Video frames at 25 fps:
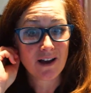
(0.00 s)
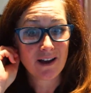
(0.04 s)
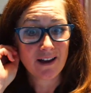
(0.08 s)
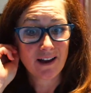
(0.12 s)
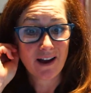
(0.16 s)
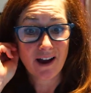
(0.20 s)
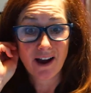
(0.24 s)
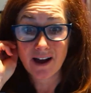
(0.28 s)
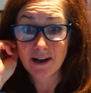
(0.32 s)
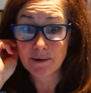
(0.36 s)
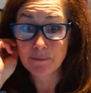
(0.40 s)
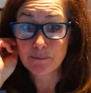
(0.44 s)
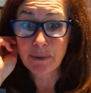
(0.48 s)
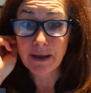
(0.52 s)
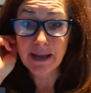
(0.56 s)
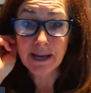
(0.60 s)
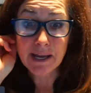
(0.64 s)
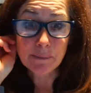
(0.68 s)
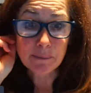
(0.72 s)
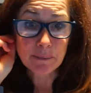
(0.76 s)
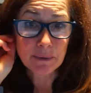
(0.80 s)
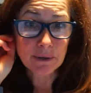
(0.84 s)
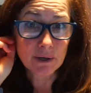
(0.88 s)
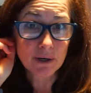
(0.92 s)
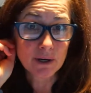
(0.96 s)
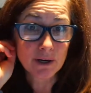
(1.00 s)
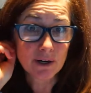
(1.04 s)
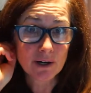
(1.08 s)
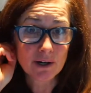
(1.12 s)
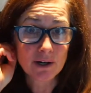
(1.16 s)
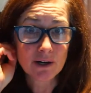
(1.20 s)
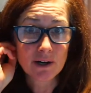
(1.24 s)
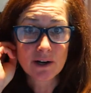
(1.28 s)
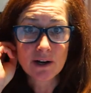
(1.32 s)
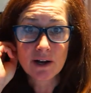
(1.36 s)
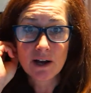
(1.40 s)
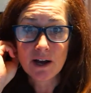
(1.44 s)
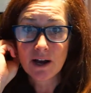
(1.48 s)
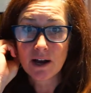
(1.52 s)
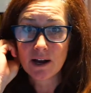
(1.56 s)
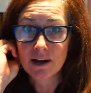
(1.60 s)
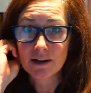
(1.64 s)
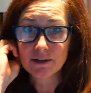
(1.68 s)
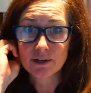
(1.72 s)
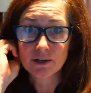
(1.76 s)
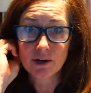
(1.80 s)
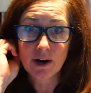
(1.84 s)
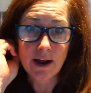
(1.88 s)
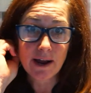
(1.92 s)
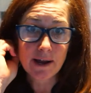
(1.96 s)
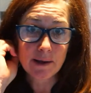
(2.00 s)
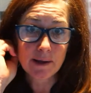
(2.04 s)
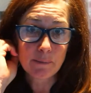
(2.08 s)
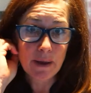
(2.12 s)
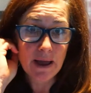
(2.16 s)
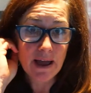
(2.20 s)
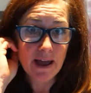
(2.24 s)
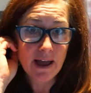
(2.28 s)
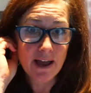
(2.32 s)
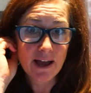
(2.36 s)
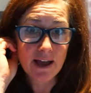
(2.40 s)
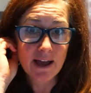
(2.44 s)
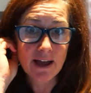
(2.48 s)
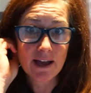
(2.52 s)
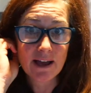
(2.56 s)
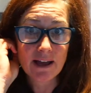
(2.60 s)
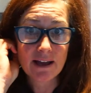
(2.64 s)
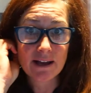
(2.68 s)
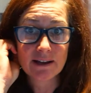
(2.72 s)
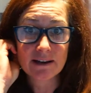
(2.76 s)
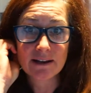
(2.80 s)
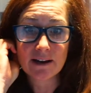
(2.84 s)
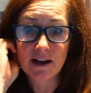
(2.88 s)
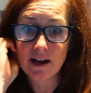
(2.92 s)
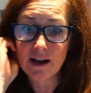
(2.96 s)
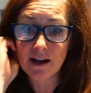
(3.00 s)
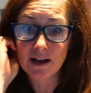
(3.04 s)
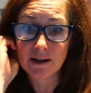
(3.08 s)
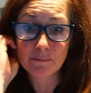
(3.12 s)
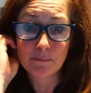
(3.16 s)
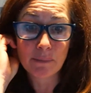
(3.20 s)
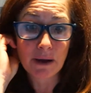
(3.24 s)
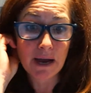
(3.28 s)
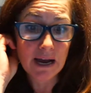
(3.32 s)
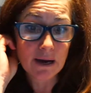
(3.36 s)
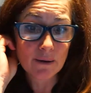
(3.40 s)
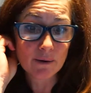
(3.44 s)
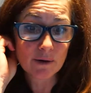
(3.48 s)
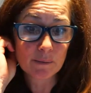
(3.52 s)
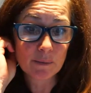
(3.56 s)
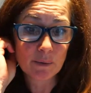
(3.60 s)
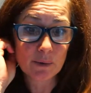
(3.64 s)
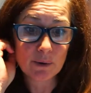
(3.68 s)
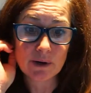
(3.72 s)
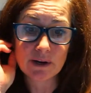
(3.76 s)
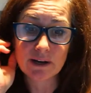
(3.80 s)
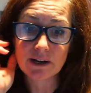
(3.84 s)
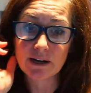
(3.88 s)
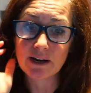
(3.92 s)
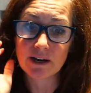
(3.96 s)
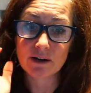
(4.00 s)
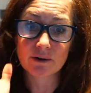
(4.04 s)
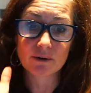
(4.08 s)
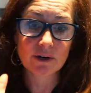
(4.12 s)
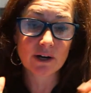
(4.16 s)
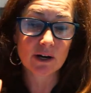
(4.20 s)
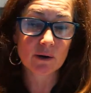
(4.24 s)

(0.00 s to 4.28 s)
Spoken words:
on paper, on your iPad, on PowerPoint. I don't care